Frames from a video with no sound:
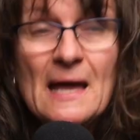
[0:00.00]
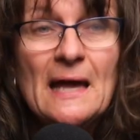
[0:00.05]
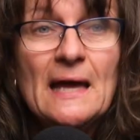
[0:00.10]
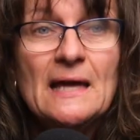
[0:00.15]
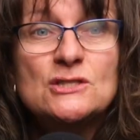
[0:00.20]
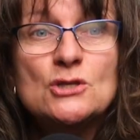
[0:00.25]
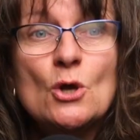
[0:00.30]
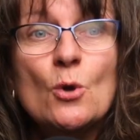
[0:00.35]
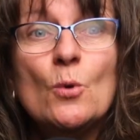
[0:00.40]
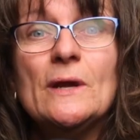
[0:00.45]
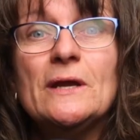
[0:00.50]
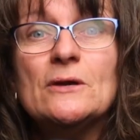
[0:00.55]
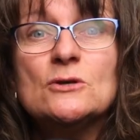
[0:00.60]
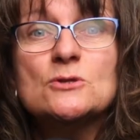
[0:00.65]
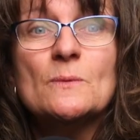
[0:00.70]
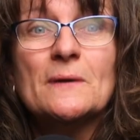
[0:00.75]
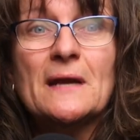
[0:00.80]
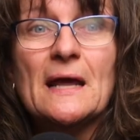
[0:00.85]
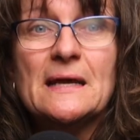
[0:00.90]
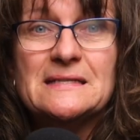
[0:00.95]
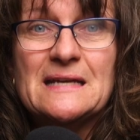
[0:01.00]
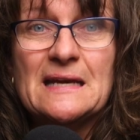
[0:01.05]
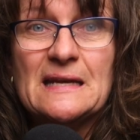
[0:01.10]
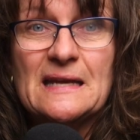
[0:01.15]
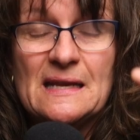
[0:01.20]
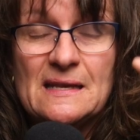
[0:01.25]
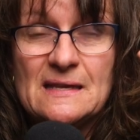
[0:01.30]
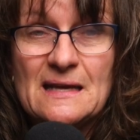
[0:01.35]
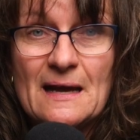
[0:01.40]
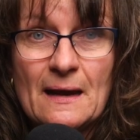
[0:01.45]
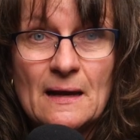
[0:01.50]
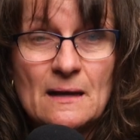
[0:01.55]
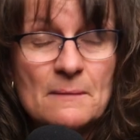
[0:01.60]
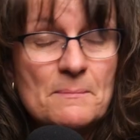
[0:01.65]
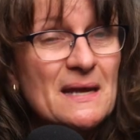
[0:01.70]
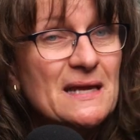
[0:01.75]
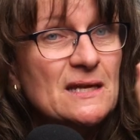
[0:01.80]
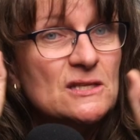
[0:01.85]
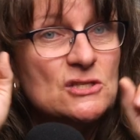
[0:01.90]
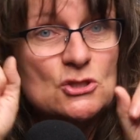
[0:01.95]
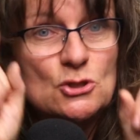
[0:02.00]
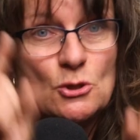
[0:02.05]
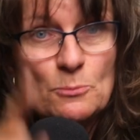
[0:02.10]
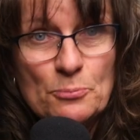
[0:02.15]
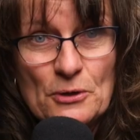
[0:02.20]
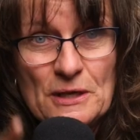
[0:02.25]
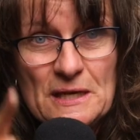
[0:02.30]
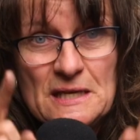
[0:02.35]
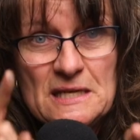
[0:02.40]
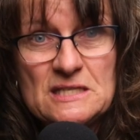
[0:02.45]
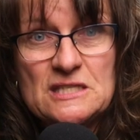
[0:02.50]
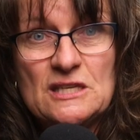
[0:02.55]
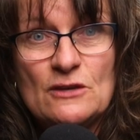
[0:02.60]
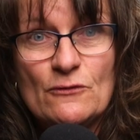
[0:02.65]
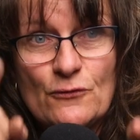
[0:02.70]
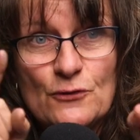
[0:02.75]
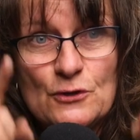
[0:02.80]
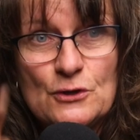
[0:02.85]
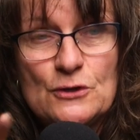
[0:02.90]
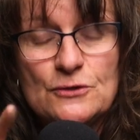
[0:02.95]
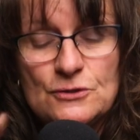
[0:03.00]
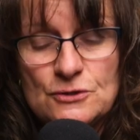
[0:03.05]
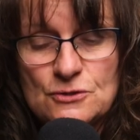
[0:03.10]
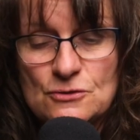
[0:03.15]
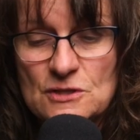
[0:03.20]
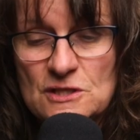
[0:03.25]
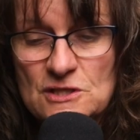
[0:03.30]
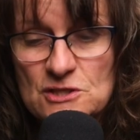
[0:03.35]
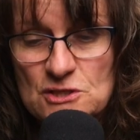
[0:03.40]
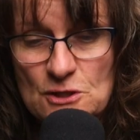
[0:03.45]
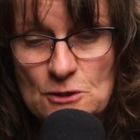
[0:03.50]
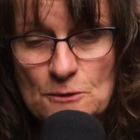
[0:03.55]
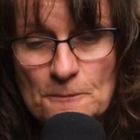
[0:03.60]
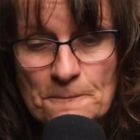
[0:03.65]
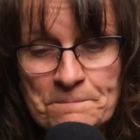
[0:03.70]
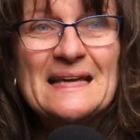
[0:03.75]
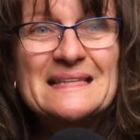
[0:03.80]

And so here's what I did, and I'm going to make it super easy for you to do this too,